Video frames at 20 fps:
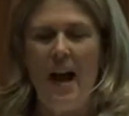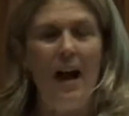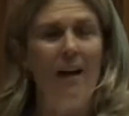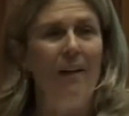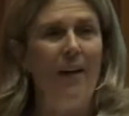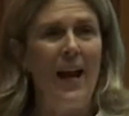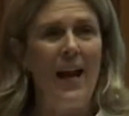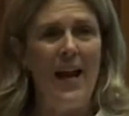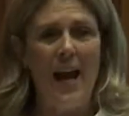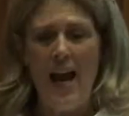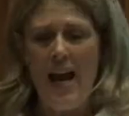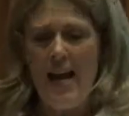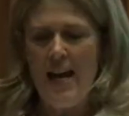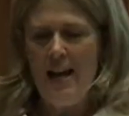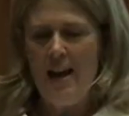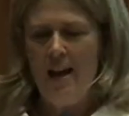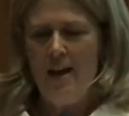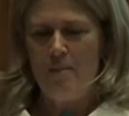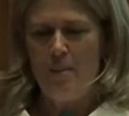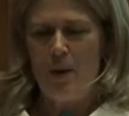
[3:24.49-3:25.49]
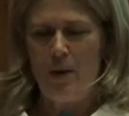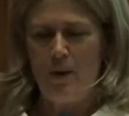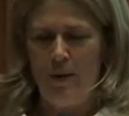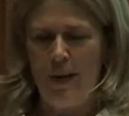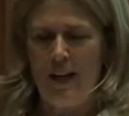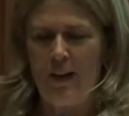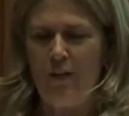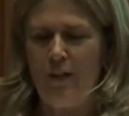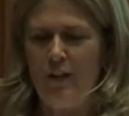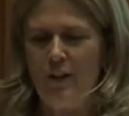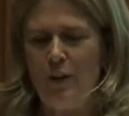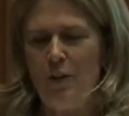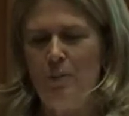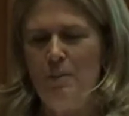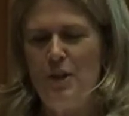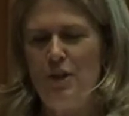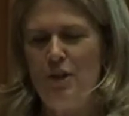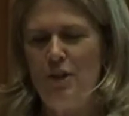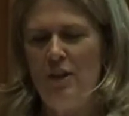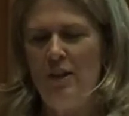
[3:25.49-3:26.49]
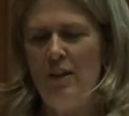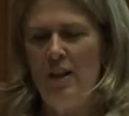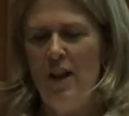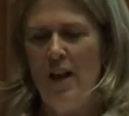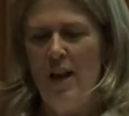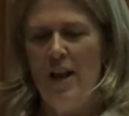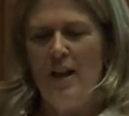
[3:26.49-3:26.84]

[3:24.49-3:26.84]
RAA, Motor Accident Commission,